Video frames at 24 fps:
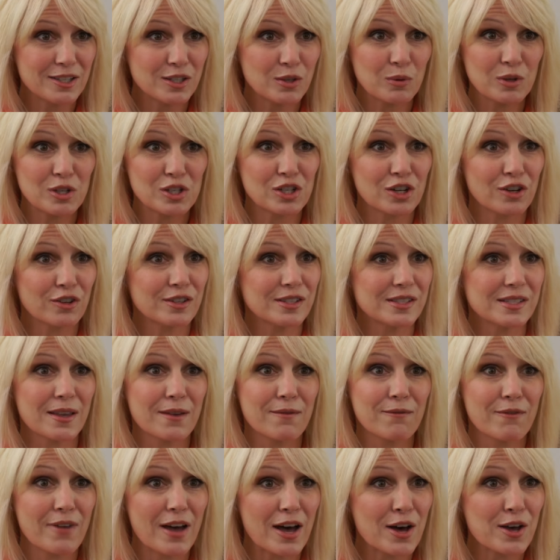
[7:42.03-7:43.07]
Do we share the
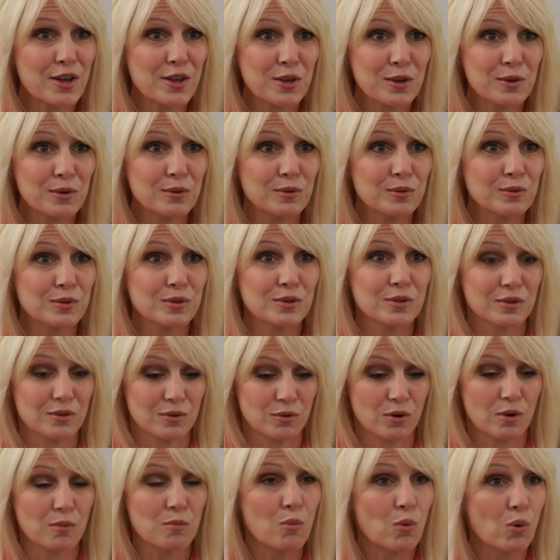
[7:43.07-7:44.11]
same values
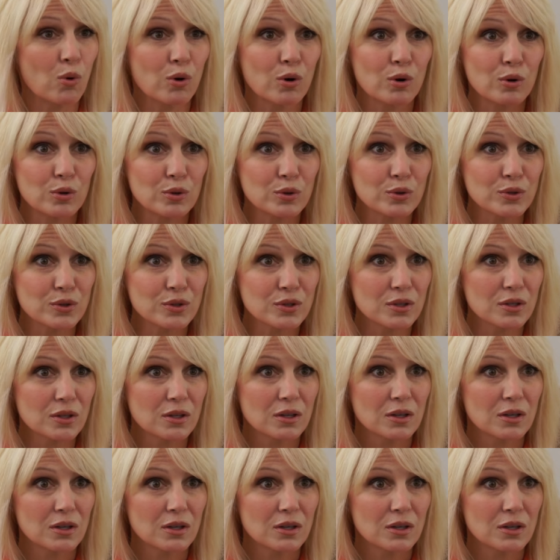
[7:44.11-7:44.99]
or morals?